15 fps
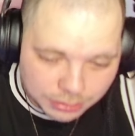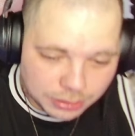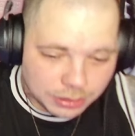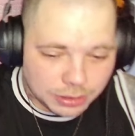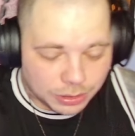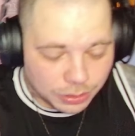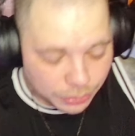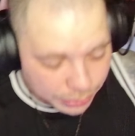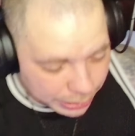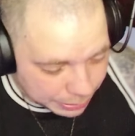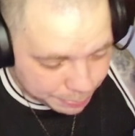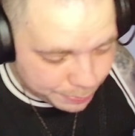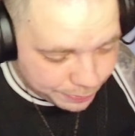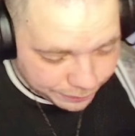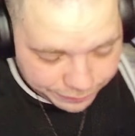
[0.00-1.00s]
Okay,
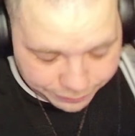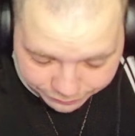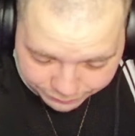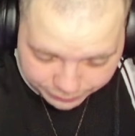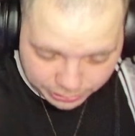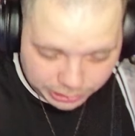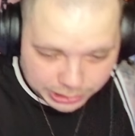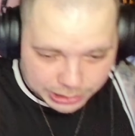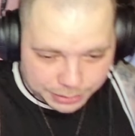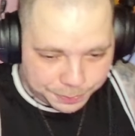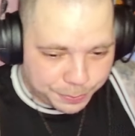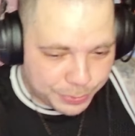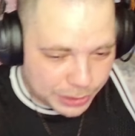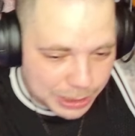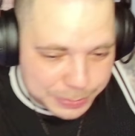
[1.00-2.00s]
fucking
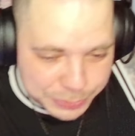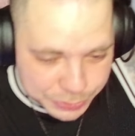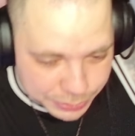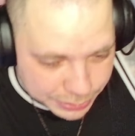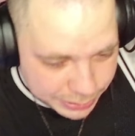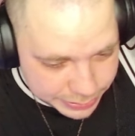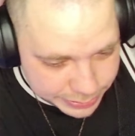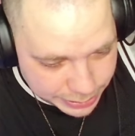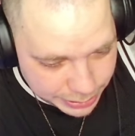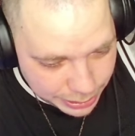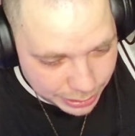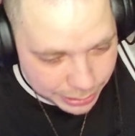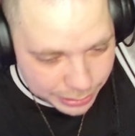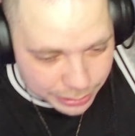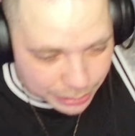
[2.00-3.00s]
props to this
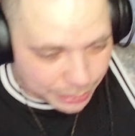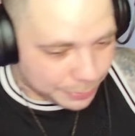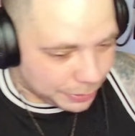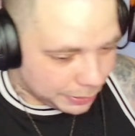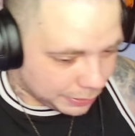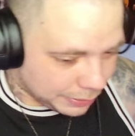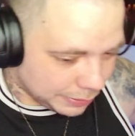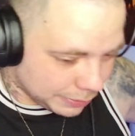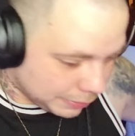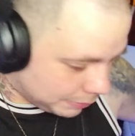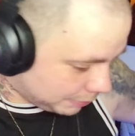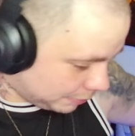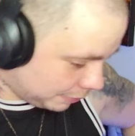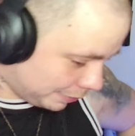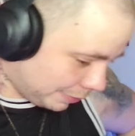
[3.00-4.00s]
guy. I mean,
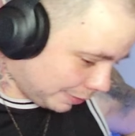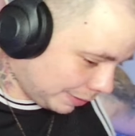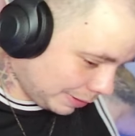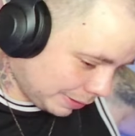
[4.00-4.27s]
what?